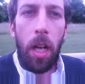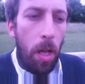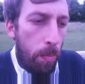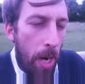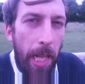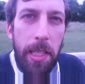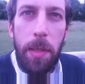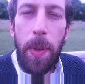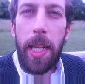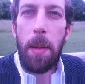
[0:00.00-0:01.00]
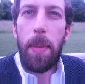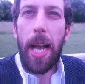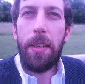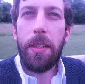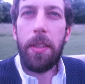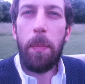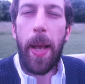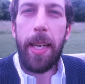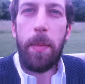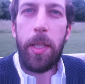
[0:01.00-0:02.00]
I practice being abandoned.
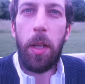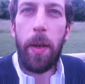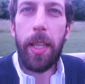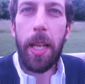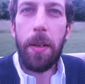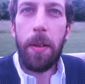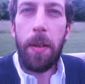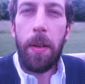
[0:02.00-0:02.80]
Abandon me, do it then.